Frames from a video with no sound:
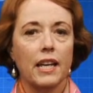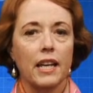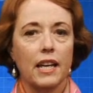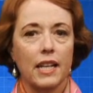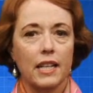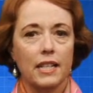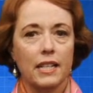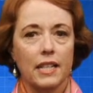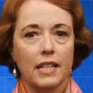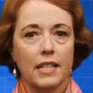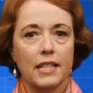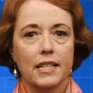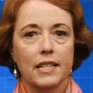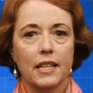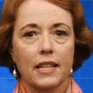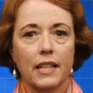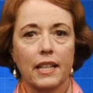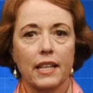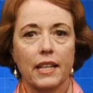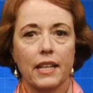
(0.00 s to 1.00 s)
"It is
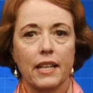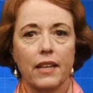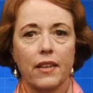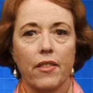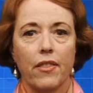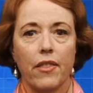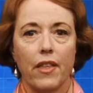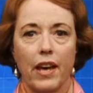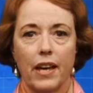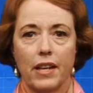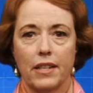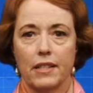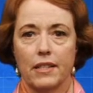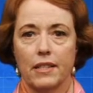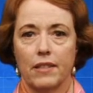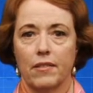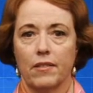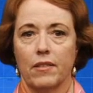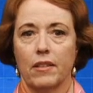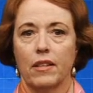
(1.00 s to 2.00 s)
clear that,"
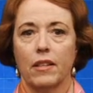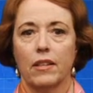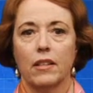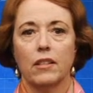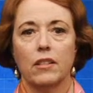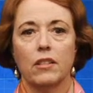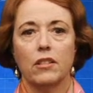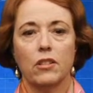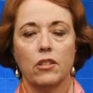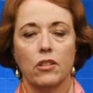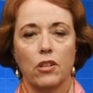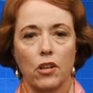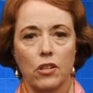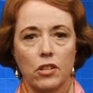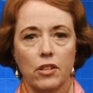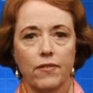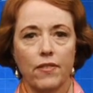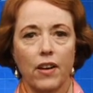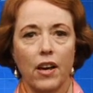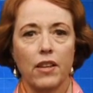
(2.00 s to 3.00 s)
to
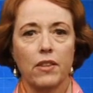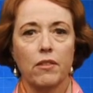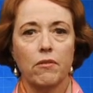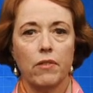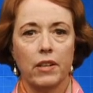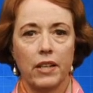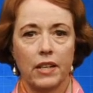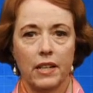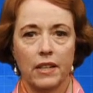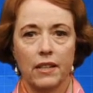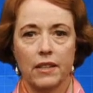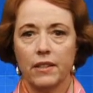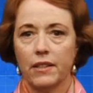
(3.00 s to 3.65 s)
notify the reader